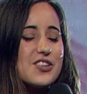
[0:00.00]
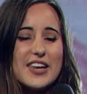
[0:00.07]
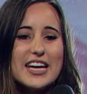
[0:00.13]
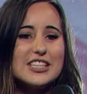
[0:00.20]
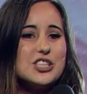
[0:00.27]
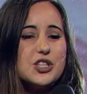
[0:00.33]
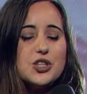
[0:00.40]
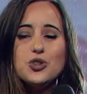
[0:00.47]
so that
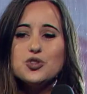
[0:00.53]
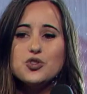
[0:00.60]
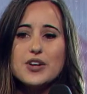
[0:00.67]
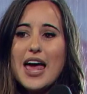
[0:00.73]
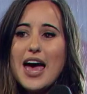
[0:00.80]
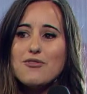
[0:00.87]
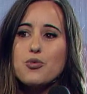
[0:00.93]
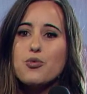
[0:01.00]
our
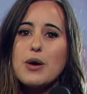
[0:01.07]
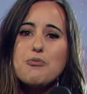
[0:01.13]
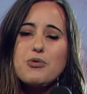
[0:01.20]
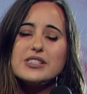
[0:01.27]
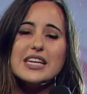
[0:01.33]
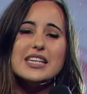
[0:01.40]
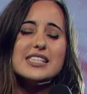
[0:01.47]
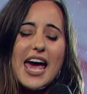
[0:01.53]
children have a
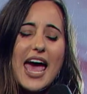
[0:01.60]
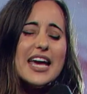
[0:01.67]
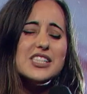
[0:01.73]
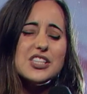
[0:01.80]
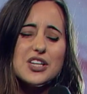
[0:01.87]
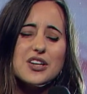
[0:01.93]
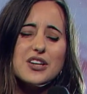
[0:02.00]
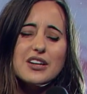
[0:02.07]

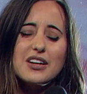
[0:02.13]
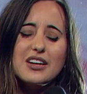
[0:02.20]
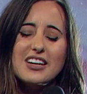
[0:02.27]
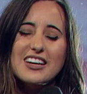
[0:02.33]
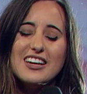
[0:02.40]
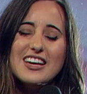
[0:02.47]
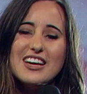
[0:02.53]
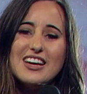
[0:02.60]
representation
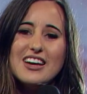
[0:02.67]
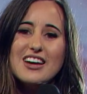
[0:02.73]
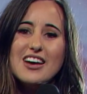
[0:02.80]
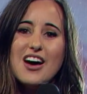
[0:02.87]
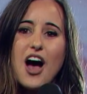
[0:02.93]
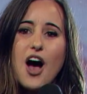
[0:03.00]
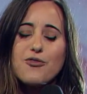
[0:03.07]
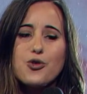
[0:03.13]

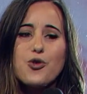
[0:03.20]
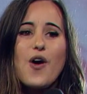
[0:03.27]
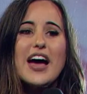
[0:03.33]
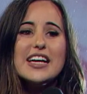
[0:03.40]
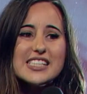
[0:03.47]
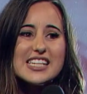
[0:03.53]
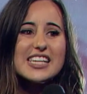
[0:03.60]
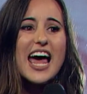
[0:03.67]
of
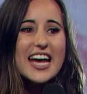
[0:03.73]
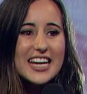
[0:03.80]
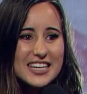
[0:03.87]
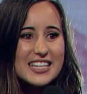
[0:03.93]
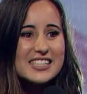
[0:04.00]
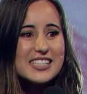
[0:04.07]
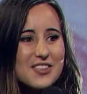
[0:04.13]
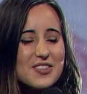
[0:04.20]
Christ's
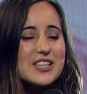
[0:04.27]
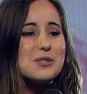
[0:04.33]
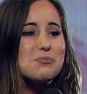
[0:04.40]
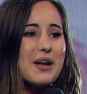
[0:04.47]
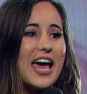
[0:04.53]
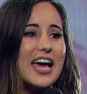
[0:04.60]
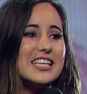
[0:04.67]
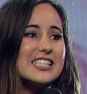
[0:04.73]
likeness in this
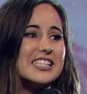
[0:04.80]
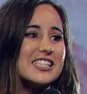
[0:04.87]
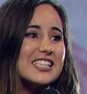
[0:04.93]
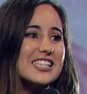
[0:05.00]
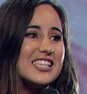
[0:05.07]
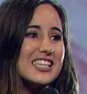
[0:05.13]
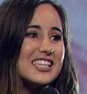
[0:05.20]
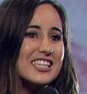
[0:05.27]
place.
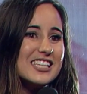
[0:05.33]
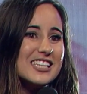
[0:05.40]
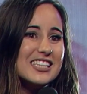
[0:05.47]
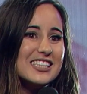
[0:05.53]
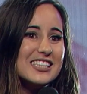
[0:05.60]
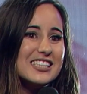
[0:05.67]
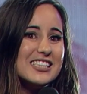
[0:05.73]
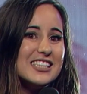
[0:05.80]

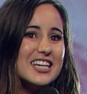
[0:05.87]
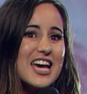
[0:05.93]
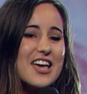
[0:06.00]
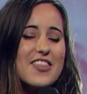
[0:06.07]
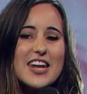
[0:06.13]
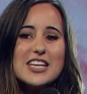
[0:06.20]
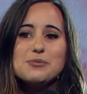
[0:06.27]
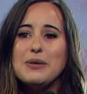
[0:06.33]

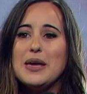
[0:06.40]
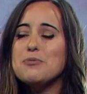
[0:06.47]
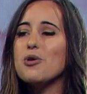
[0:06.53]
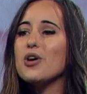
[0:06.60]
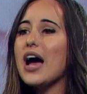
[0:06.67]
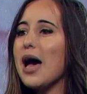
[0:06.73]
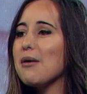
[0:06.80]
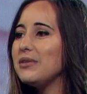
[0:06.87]
That as
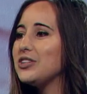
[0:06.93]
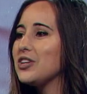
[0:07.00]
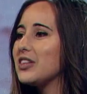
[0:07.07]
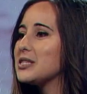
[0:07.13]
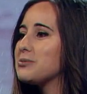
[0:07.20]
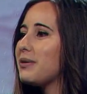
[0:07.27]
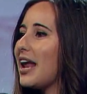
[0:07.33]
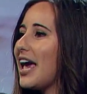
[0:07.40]
people come into
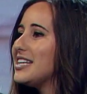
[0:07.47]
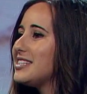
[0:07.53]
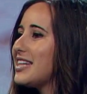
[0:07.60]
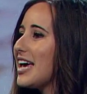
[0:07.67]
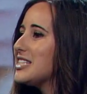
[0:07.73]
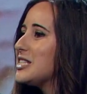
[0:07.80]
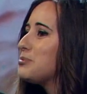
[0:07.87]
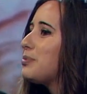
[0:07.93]
this place,
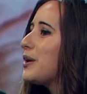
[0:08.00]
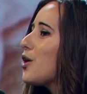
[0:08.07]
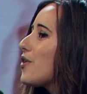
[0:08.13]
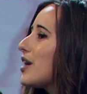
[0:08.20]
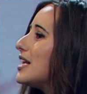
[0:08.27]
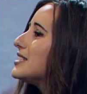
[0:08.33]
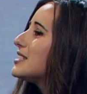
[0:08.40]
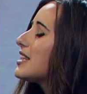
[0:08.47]
they
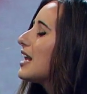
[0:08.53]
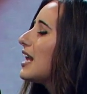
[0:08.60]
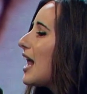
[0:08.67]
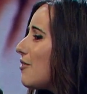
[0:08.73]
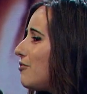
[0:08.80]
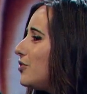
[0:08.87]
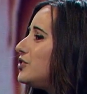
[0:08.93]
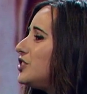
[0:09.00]
experience the
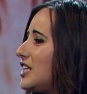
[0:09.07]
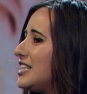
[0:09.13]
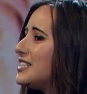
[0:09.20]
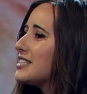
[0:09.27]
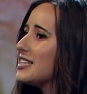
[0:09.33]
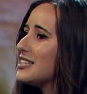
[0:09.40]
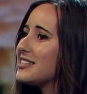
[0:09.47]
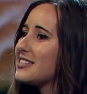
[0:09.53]
love of
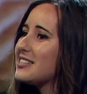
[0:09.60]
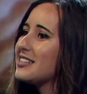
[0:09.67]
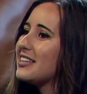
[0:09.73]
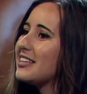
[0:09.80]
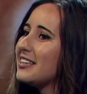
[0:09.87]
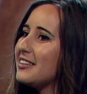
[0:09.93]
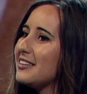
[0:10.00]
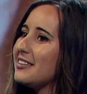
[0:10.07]
Jesus,
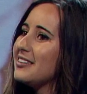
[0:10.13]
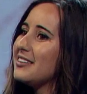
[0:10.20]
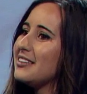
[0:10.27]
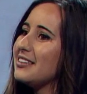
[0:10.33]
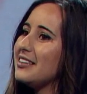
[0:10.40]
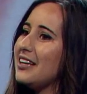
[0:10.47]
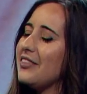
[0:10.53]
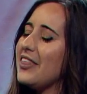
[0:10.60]

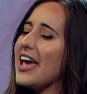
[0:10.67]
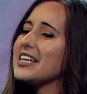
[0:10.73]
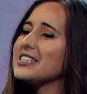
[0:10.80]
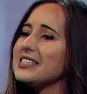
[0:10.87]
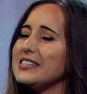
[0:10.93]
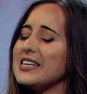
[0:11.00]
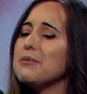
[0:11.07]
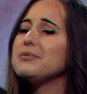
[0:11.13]
the
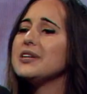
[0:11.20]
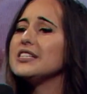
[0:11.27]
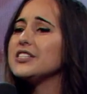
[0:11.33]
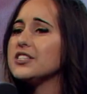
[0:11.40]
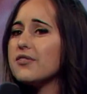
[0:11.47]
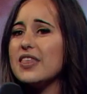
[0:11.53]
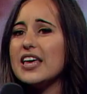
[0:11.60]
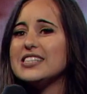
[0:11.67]

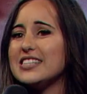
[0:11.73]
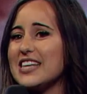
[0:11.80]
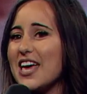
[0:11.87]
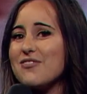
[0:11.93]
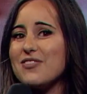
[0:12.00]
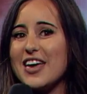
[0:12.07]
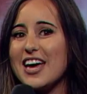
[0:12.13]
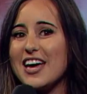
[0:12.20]
acceptance of their
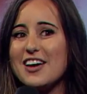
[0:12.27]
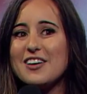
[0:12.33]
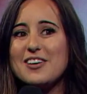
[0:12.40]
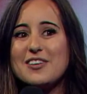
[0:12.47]
Savior.